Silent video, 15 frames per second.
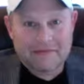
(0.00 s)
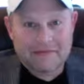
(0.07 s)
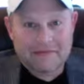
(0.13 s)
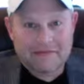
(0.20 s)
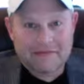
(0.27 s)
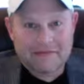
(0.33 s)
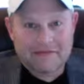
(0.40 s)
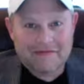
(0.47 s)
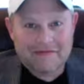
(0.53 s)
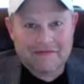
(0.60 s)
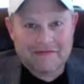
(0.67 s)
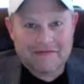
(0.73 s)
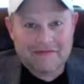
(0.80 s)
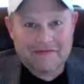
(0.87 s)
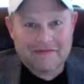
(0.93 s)

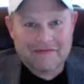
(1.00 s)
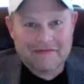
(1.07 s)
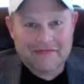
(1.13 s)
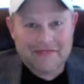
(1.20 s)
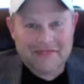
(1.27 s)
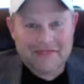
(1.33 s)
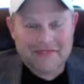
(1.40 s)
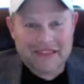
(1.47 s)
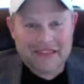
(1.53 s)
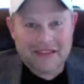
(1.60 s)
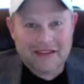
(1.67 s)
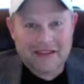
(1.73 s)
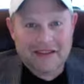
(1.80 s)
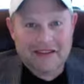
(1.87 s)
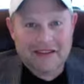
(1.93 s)

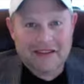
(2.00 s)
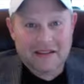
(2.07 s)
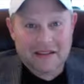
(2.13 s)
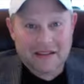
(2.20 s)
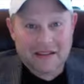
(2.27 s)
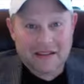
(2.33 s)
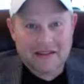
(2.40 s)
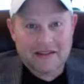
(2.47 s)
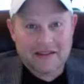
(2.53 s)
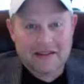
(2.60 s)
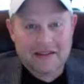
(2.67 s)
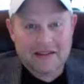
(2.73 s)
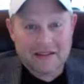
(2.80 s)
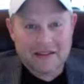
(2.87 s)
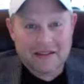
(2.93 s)

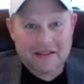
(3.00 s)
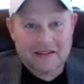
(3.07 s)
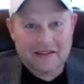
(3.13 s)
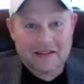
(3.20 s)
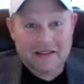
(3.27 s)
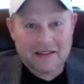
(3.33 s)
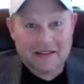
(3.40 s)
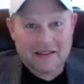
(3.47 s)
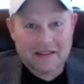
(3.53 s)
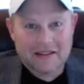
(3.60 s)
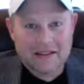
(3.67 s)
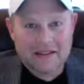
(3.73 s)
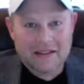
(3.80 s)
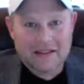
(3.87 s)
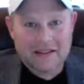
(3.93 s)

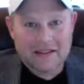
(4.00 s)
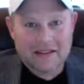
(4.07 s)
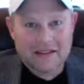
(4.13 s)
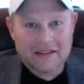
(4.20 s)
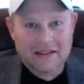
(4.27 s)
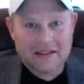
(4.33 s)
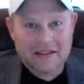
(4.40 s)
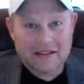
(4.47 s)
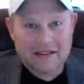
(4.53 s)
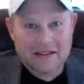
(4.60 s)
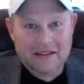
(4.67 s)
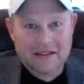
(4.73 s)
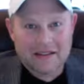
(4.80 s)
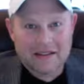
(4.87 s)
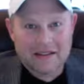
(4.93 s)

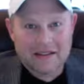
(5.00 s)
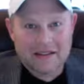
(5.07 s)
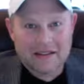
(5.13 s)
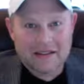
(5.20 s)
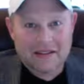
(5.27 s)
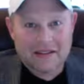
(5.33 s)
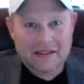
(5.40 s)
The person shown says nothing.